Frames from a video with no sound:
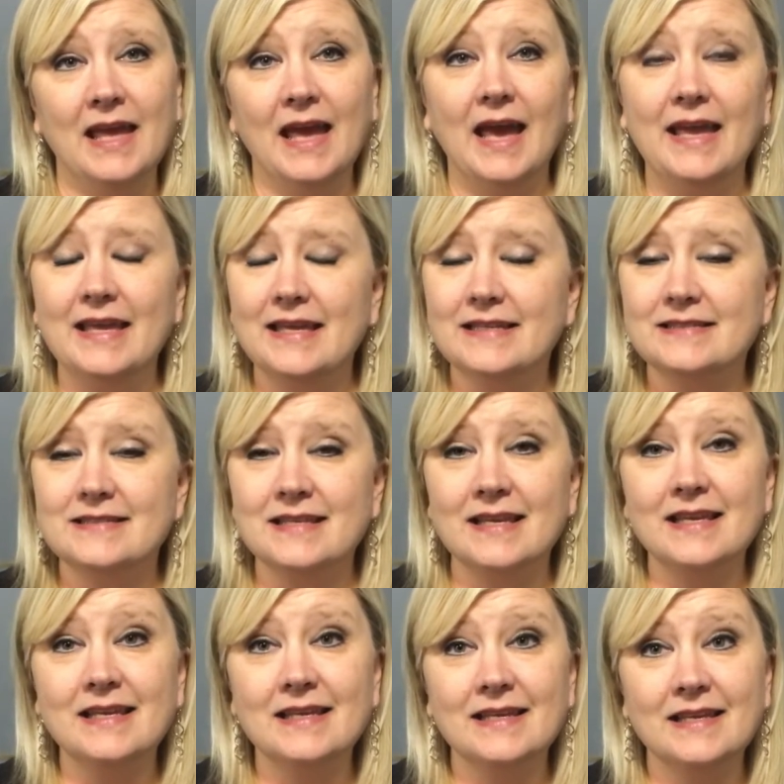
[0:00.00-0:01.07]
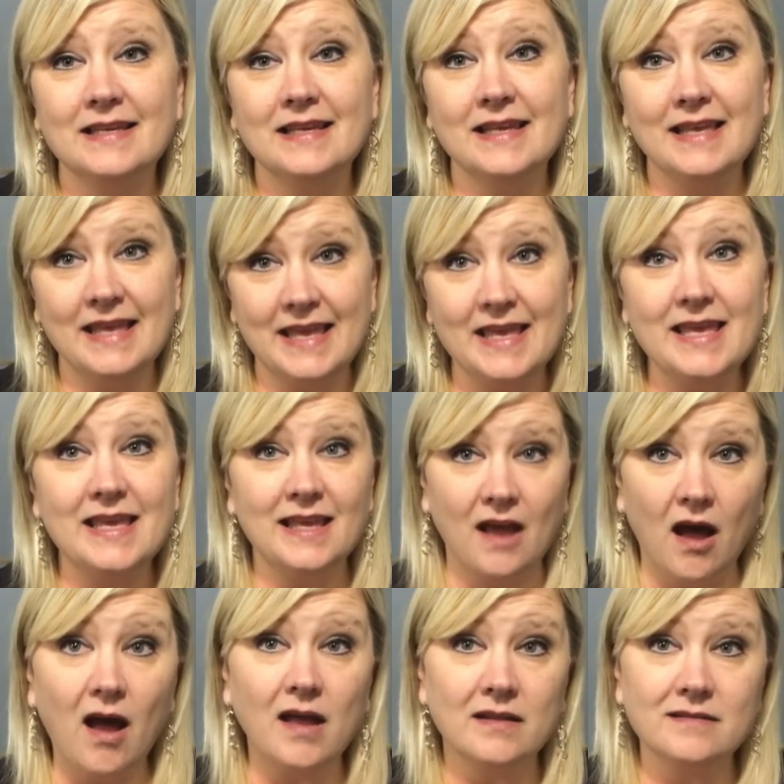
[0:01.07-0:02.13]
And he
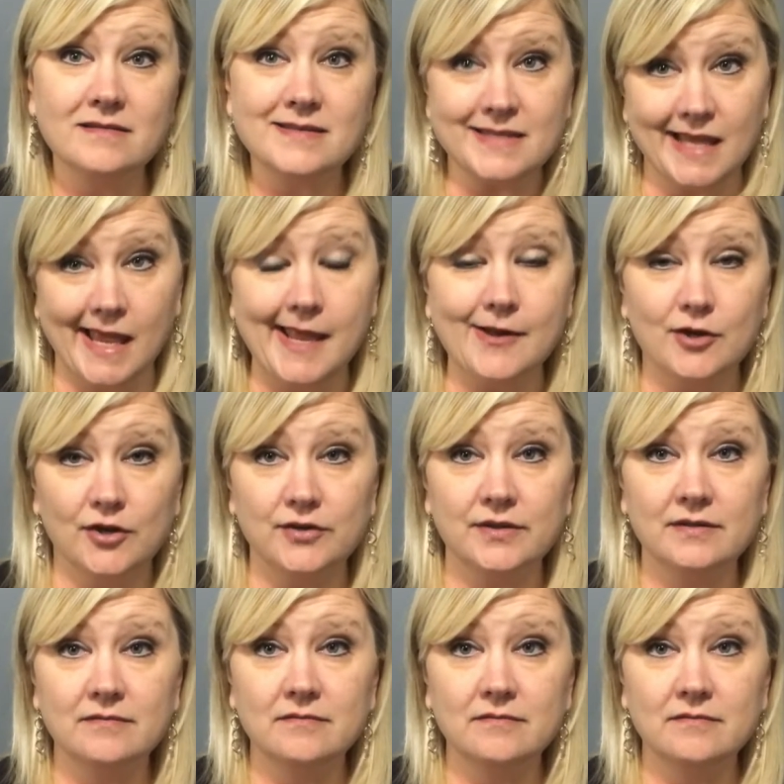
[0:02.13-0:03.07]
got scared.